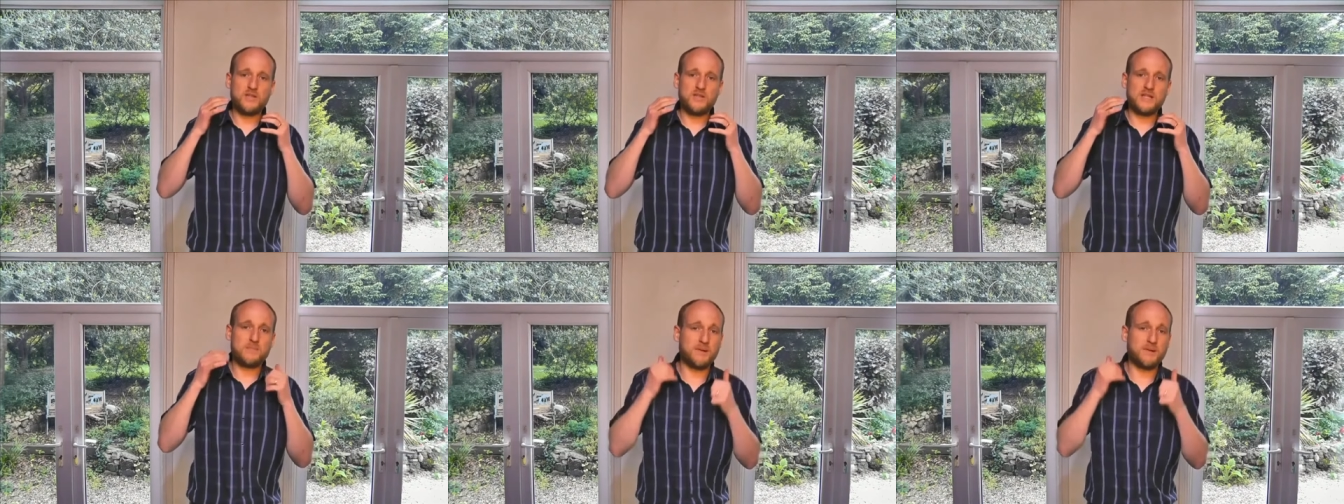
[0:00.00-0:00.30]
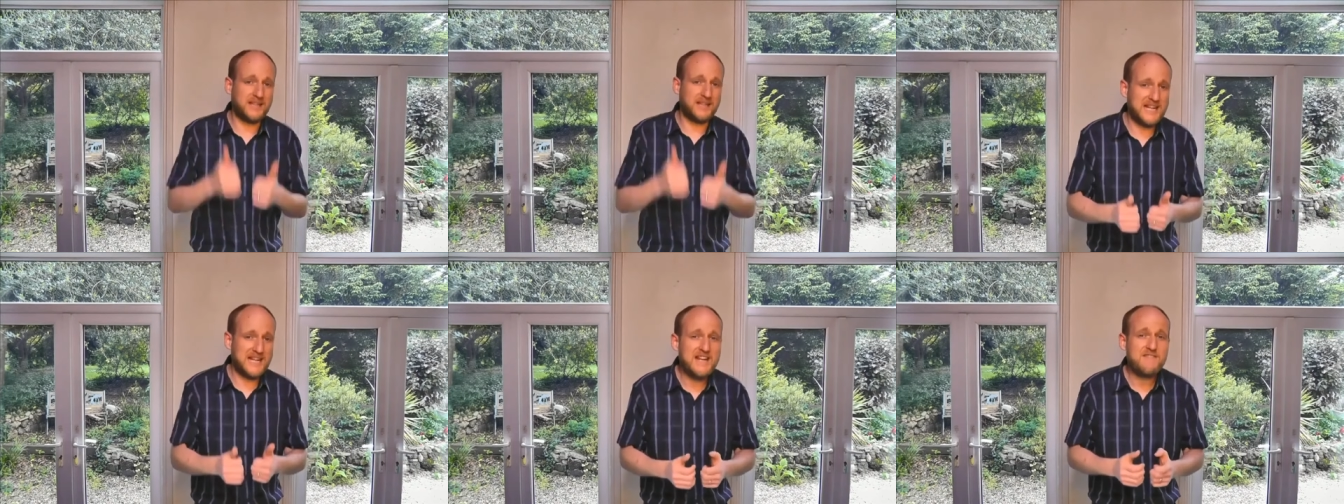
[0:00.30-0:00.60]
only
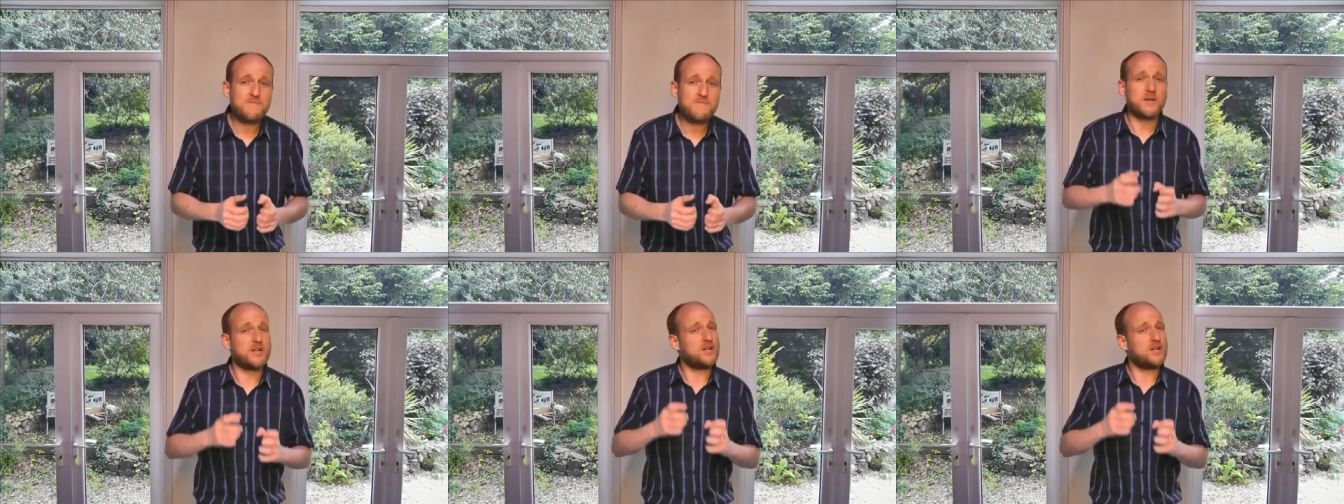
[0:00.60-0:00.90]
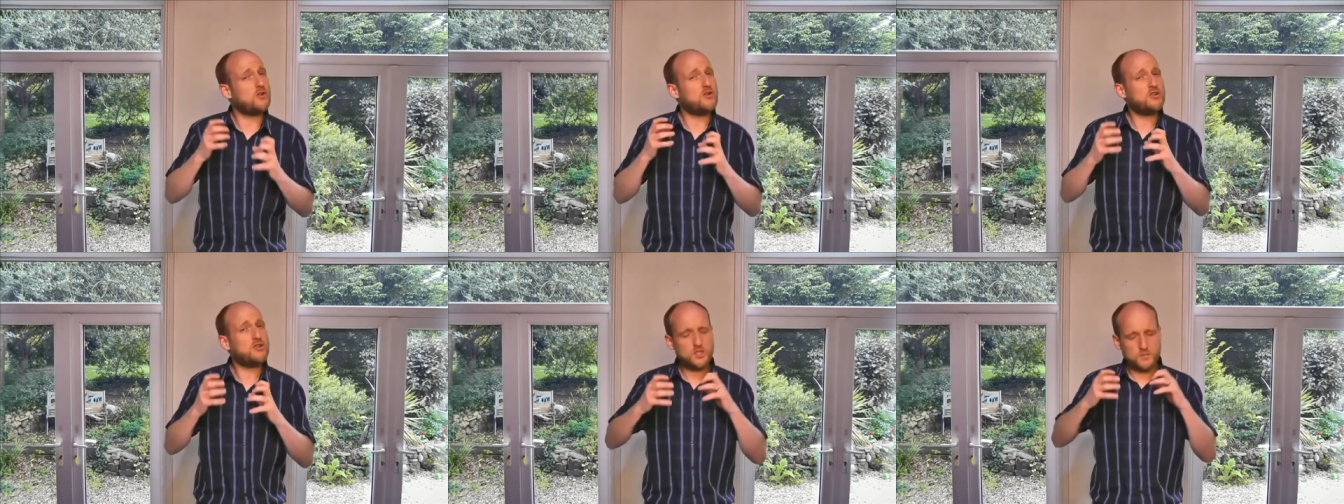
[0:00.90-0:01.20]
believed but
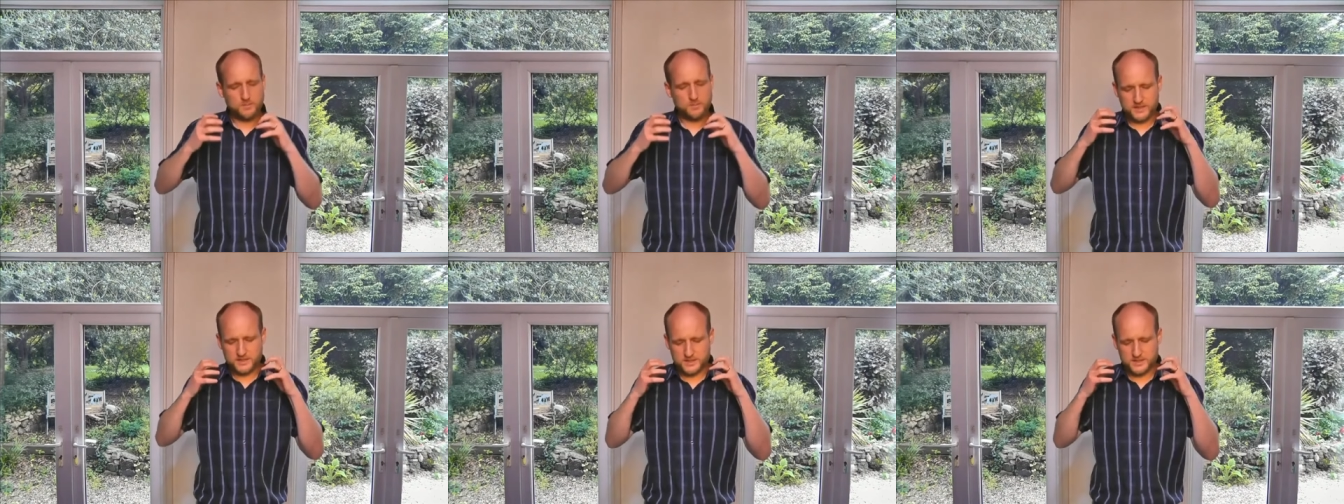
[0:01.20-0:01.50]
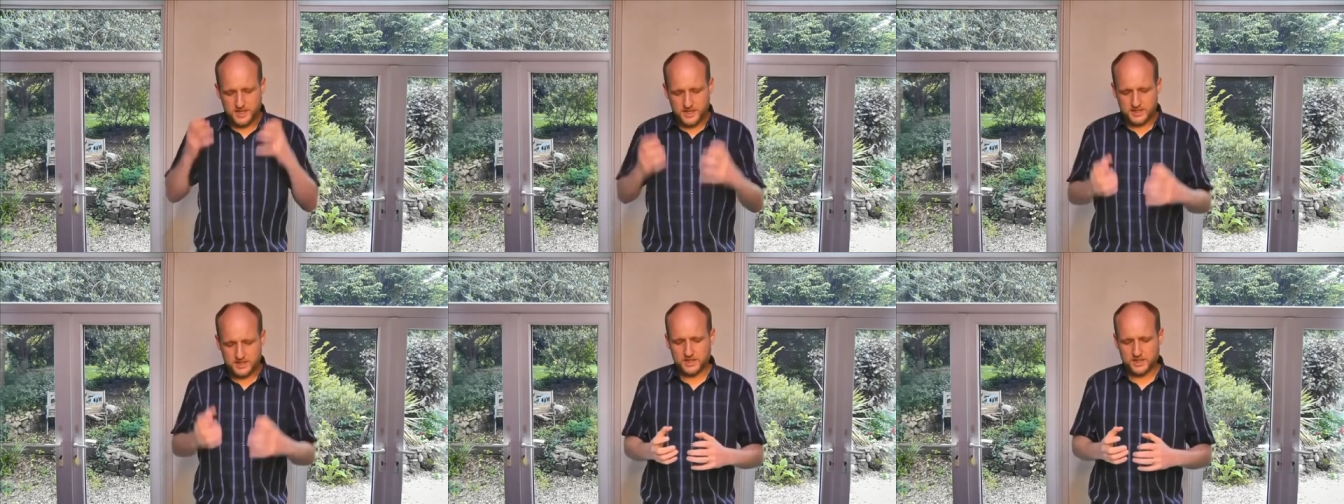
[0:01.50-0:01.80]
had also
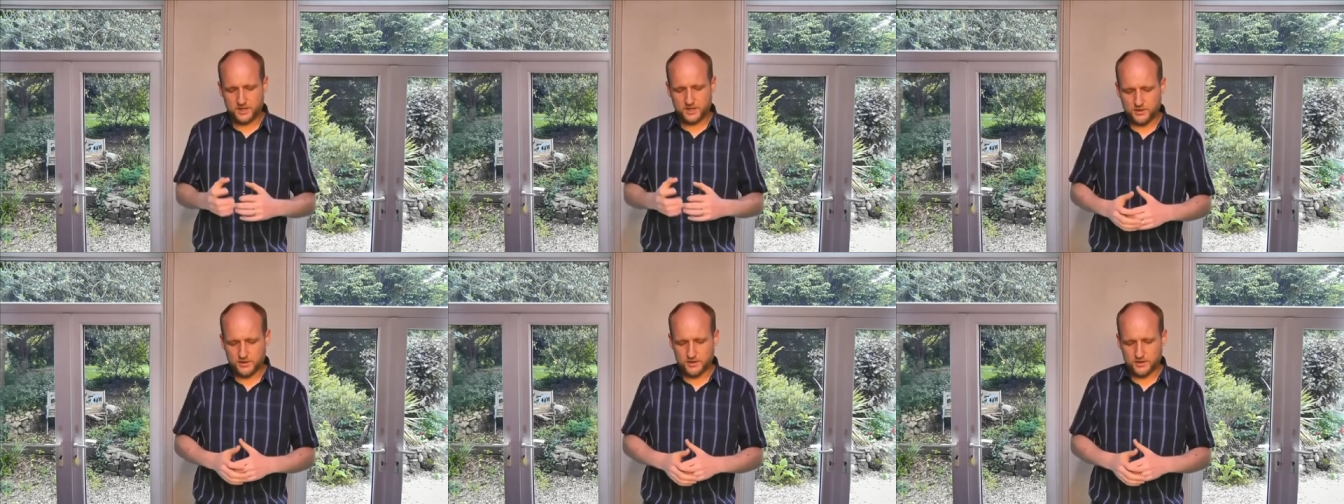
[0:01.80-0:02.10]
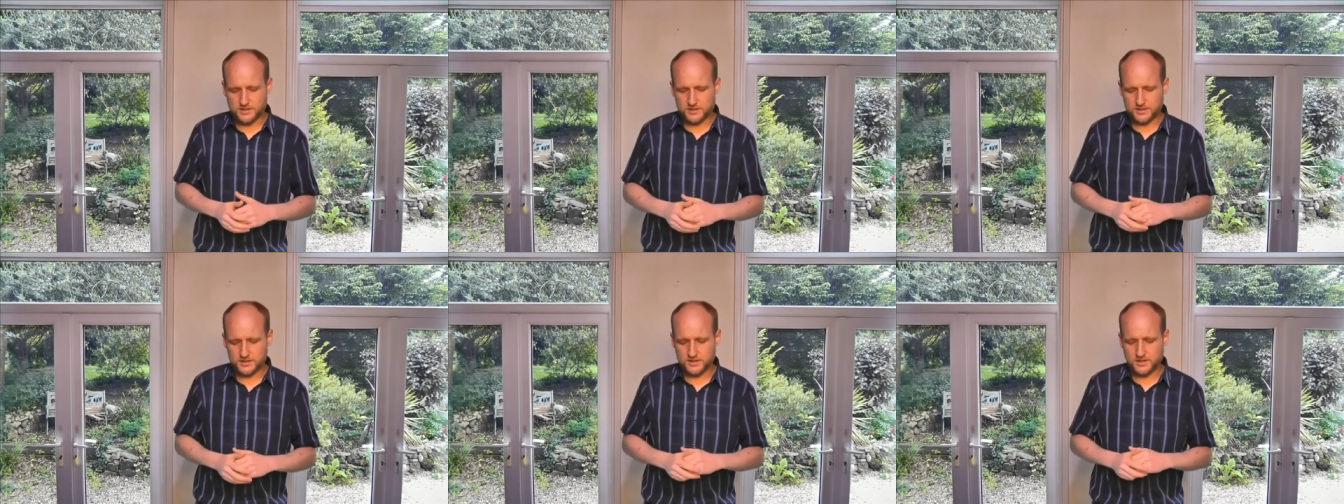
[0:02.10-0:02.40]
been teaching
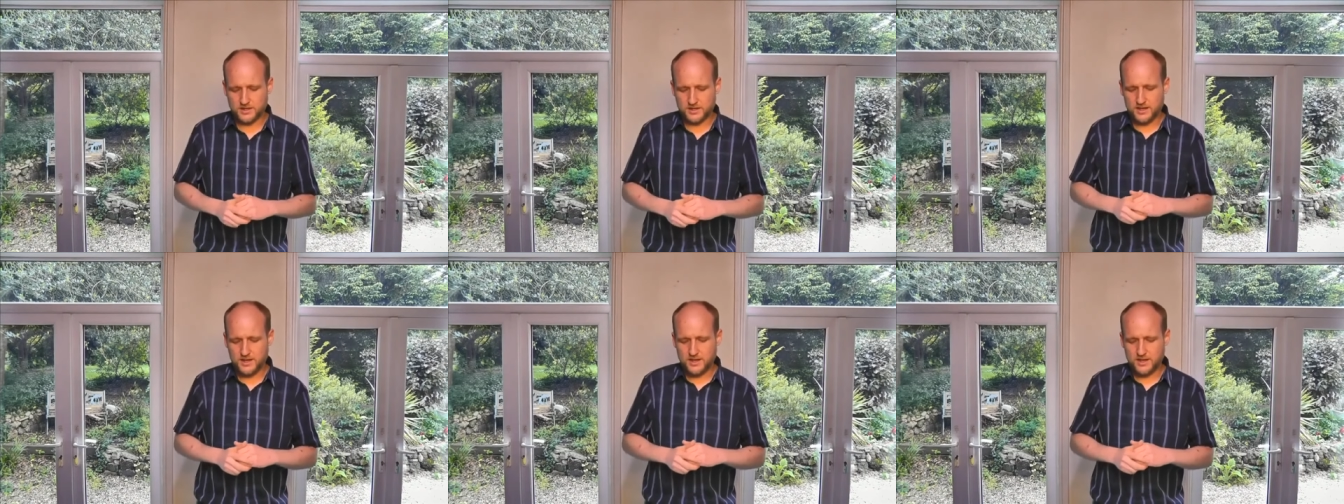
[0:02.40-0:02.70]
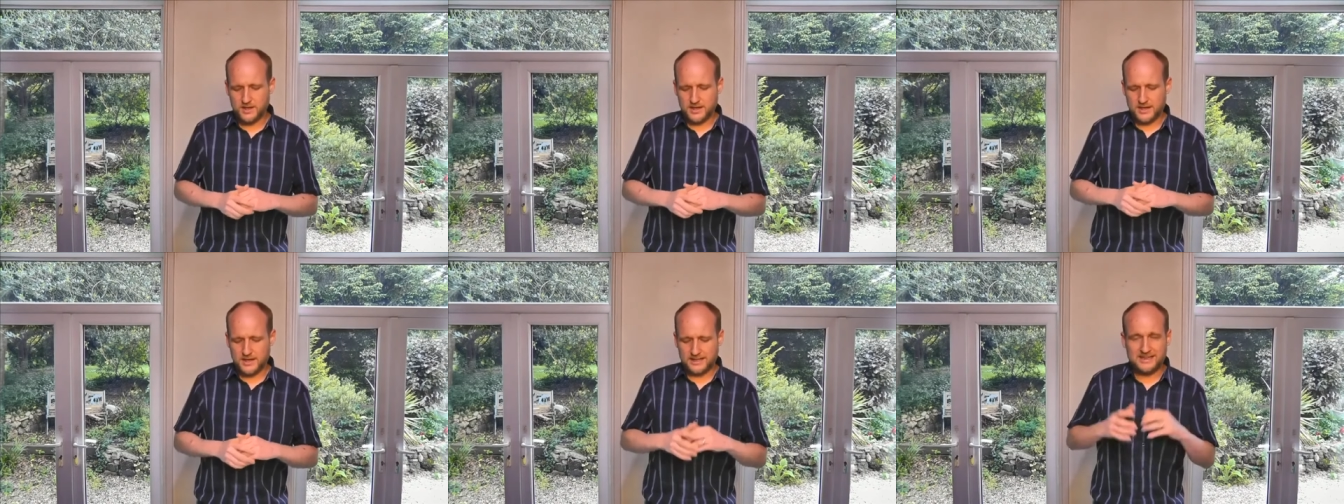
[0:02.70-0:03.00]
others
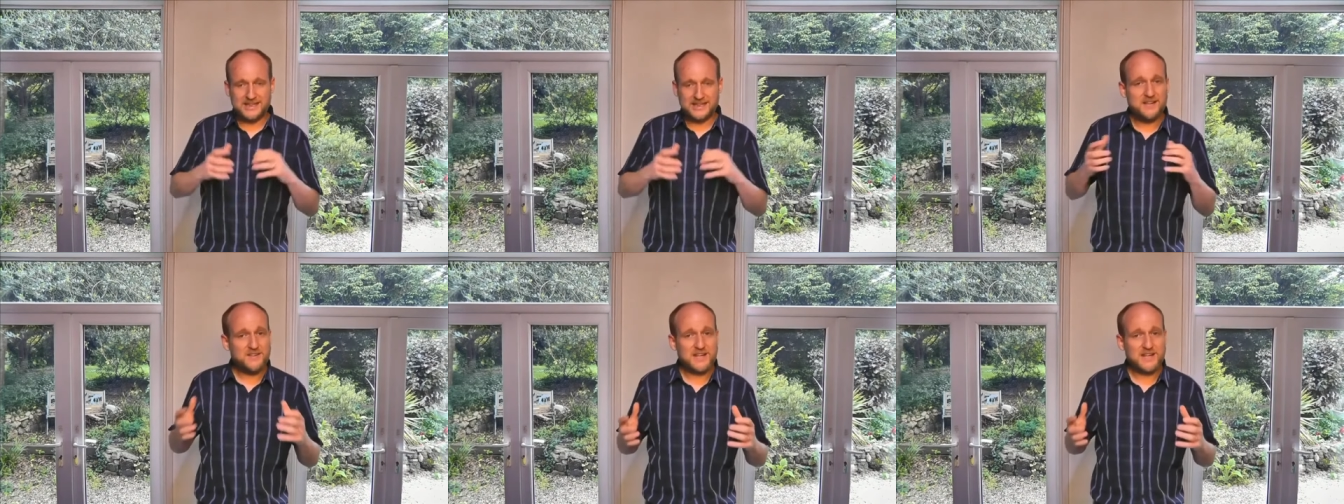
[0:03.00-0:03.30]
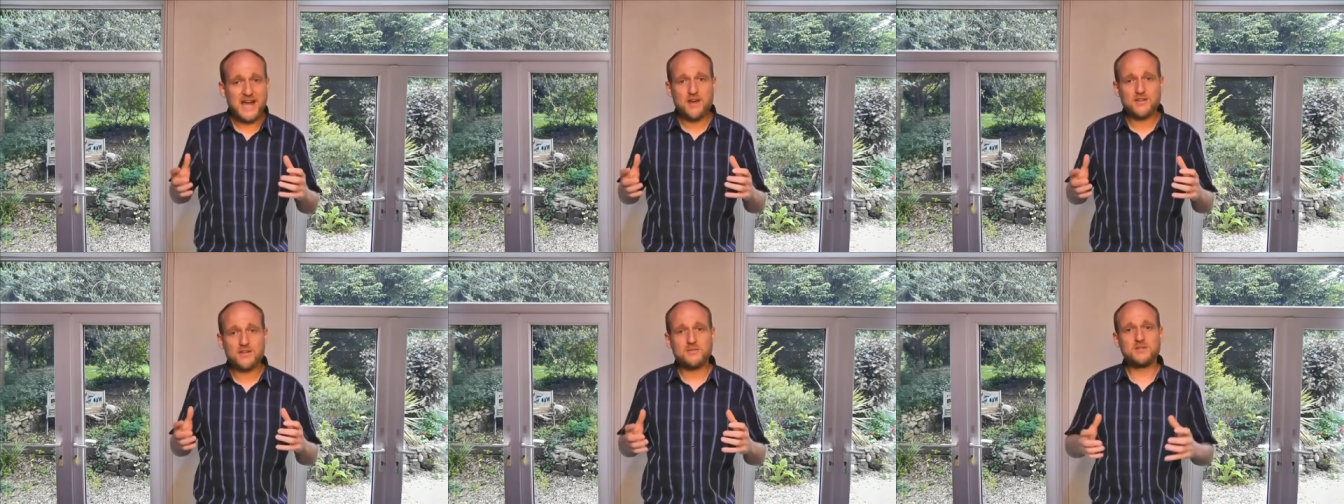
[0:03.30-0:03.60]
and
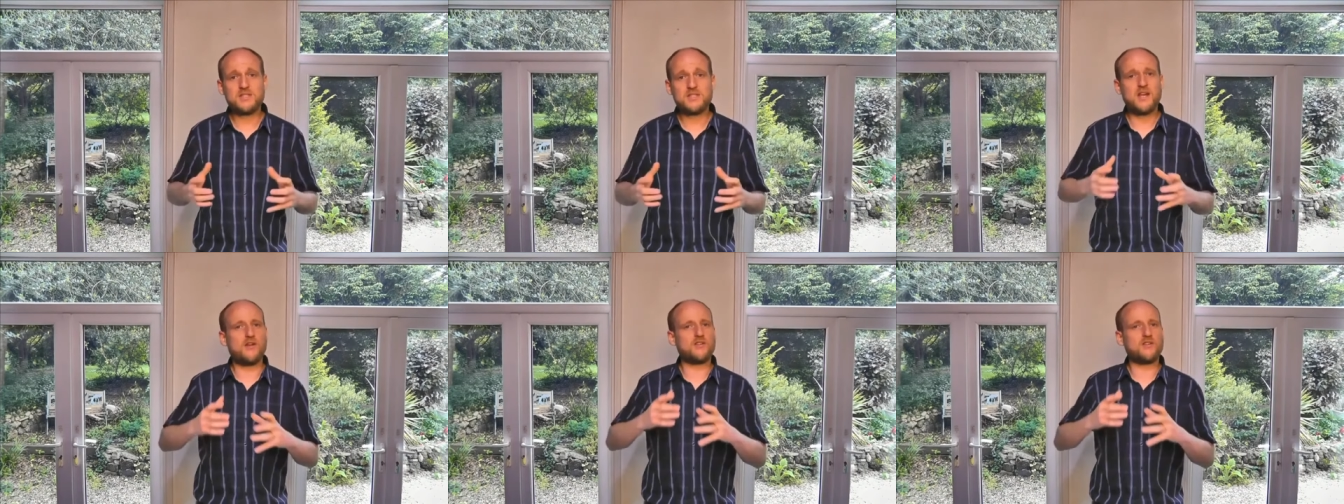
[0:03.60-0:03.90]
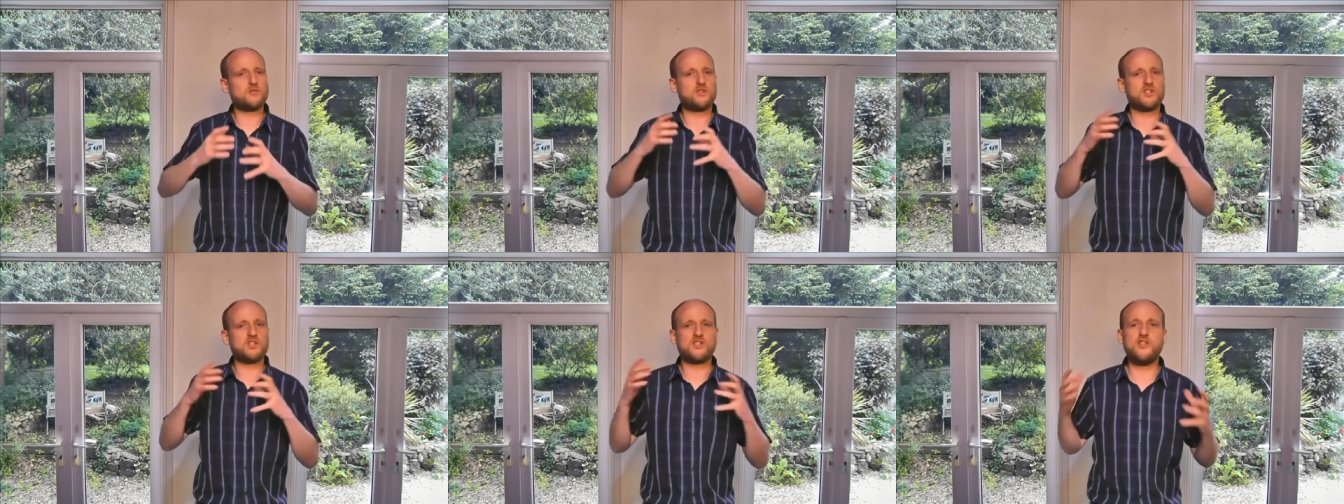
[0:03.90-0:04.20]
living out
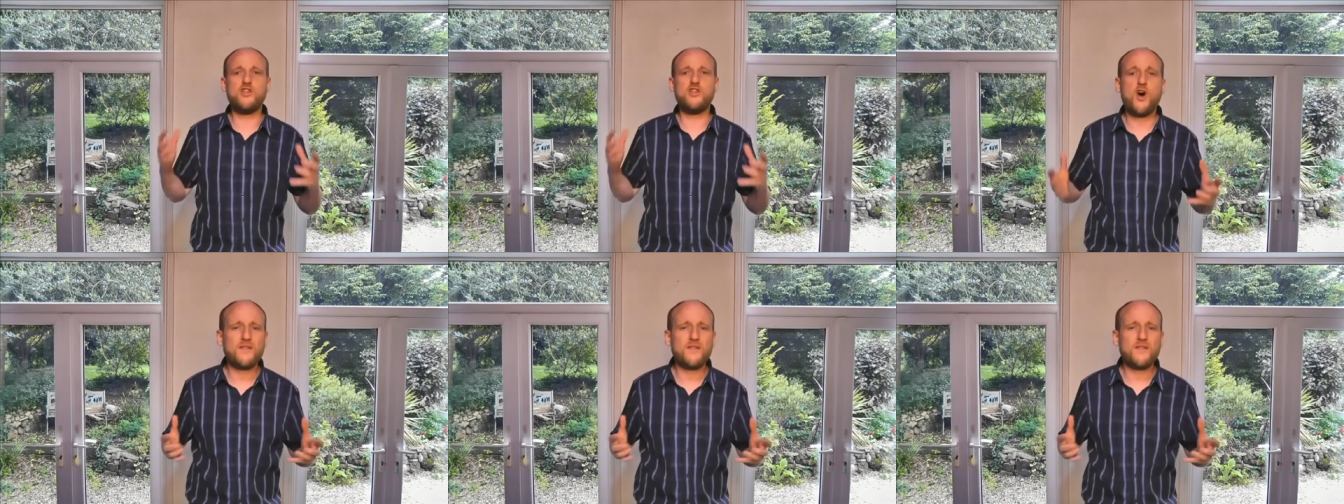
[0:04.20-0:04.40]
themselves was